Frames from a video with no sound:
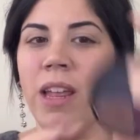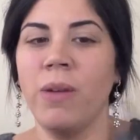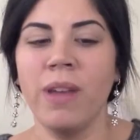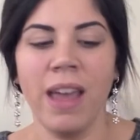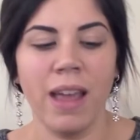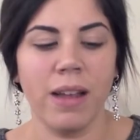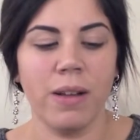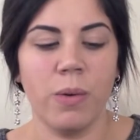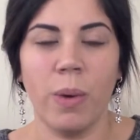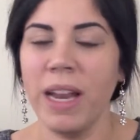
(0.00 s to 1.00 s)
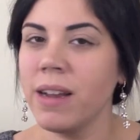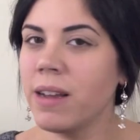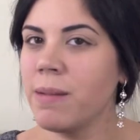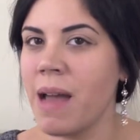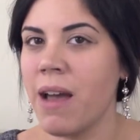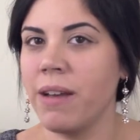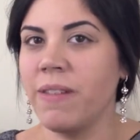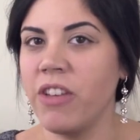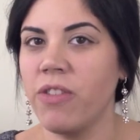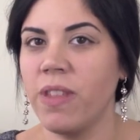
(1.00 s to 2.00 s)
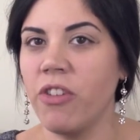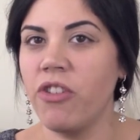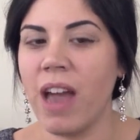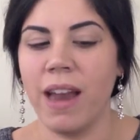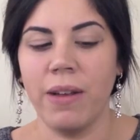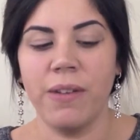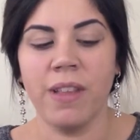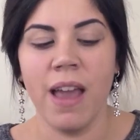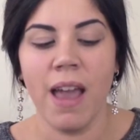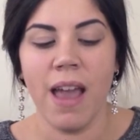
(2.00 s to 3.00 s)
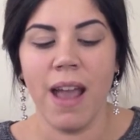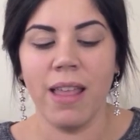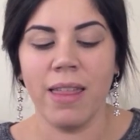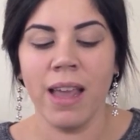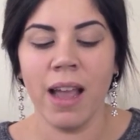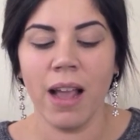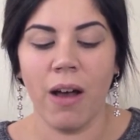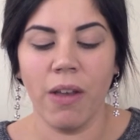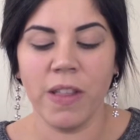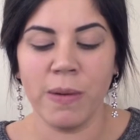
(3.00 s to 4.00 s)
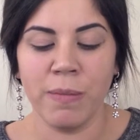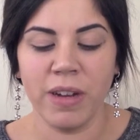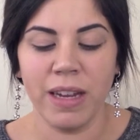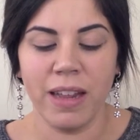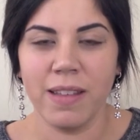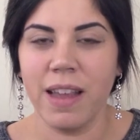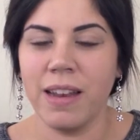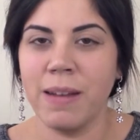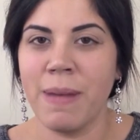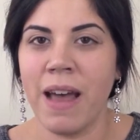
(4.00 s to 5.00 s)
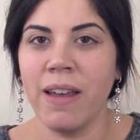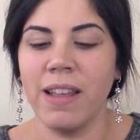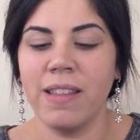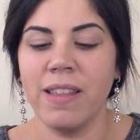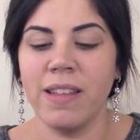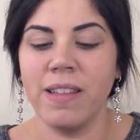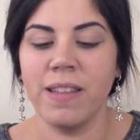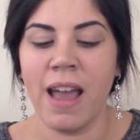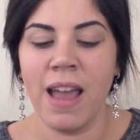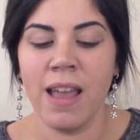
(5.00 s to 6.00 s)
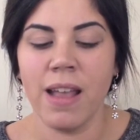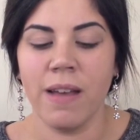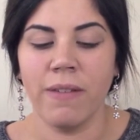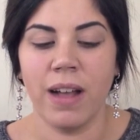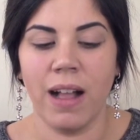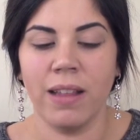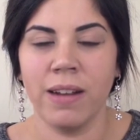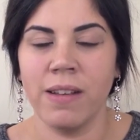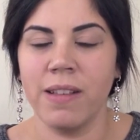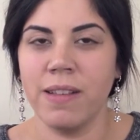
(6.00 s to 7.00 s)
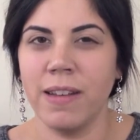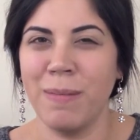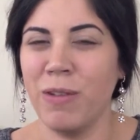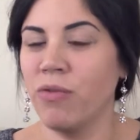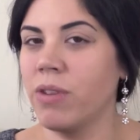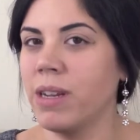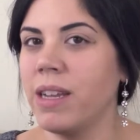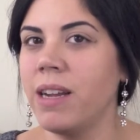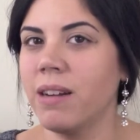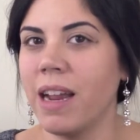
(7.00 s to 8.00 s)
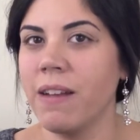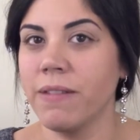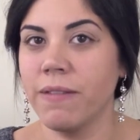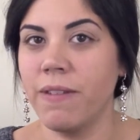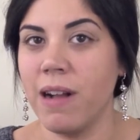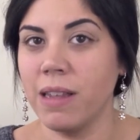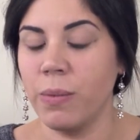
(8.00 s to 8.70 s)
you get quite a good amount of each of these shadows. And the thing I also am really excited about is this set of colors is going to be really great for fall and